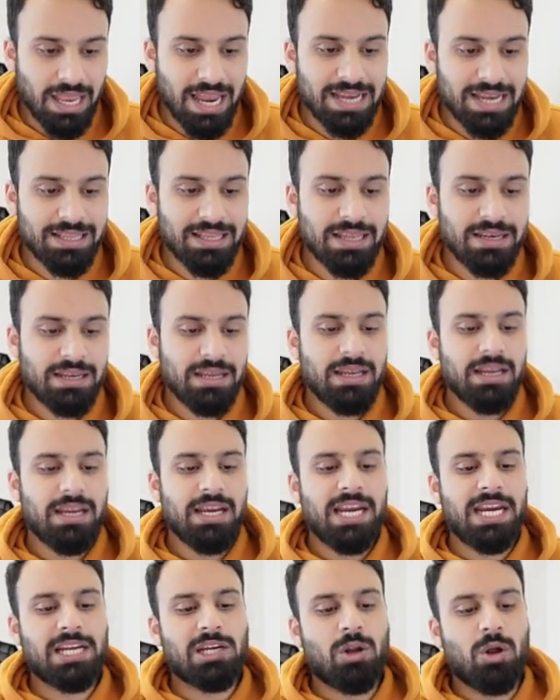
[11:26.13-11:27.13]
And then
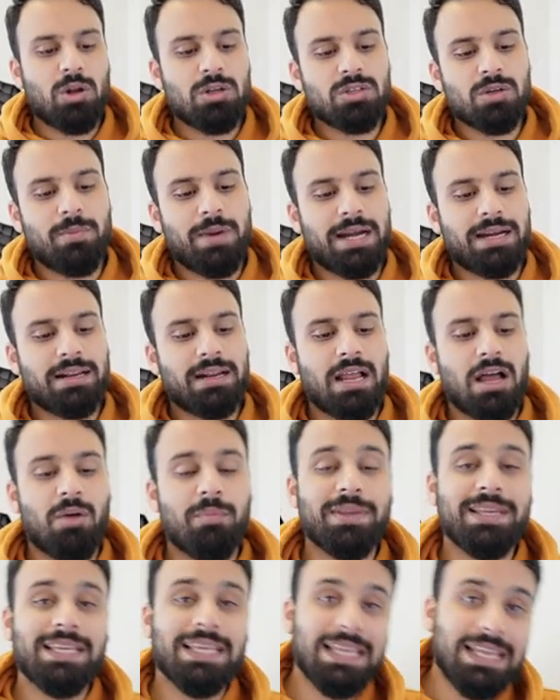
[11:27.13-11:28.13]
it will also matter how
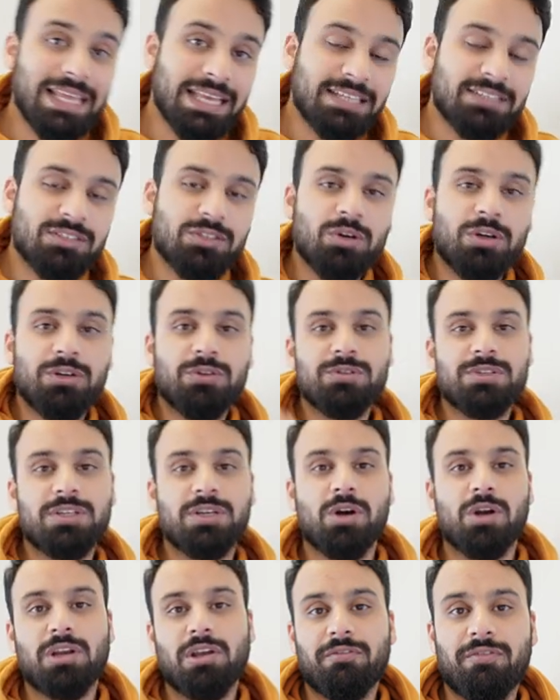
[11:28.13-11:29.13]
many links you're using
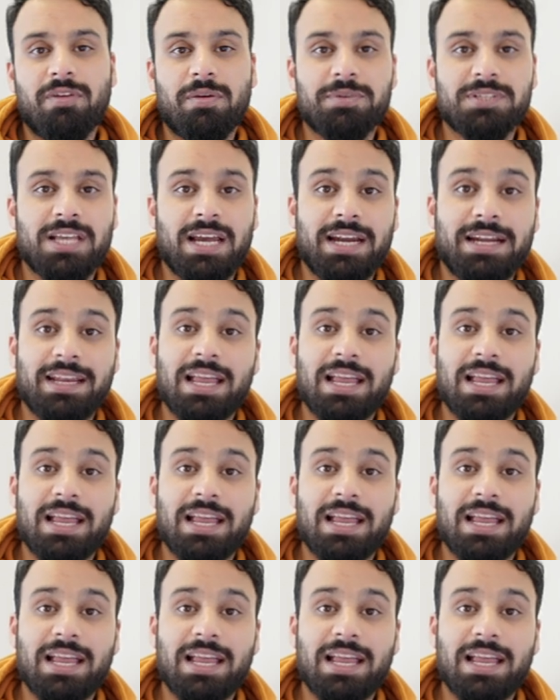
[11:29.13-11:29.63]
on your website,